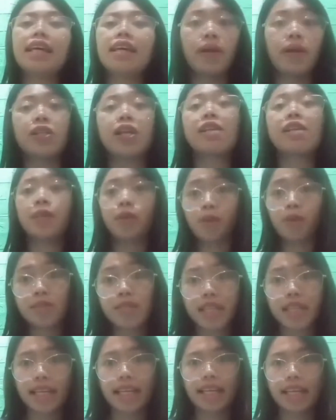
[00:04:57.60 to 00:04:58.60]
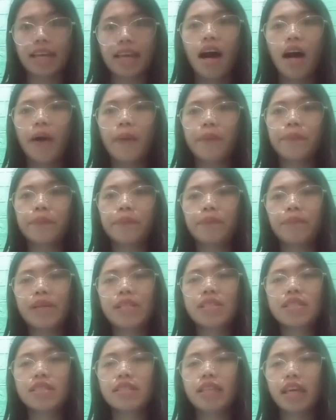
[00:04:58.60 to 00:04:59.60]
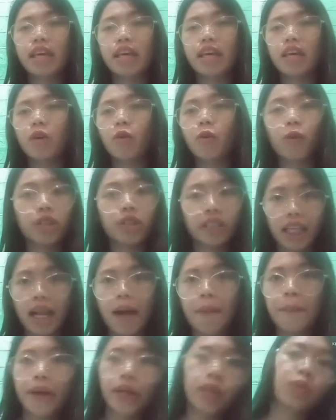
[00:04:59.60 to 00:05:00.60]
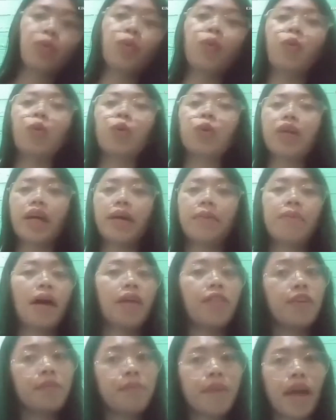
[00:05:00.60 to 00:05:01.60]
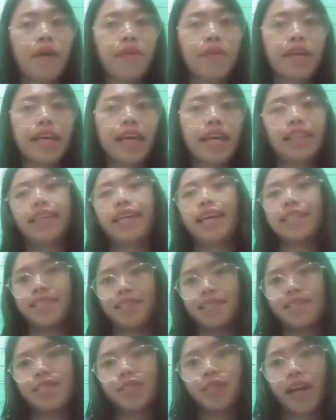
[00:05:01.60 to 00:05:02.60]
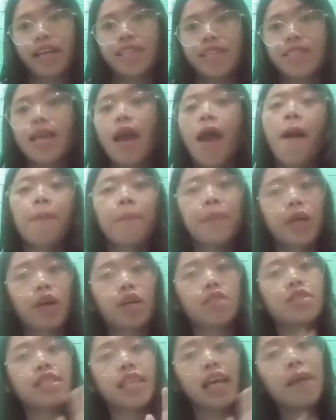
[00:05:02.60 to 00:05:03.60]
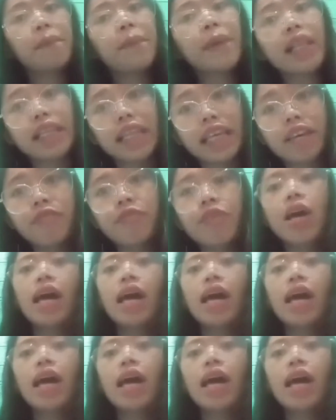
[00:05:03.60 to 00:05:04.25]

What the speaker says: especially si Rosalie, mas ni hugot ilang pagtuo kay Mother Mary and kay Jesus Christ, because they believe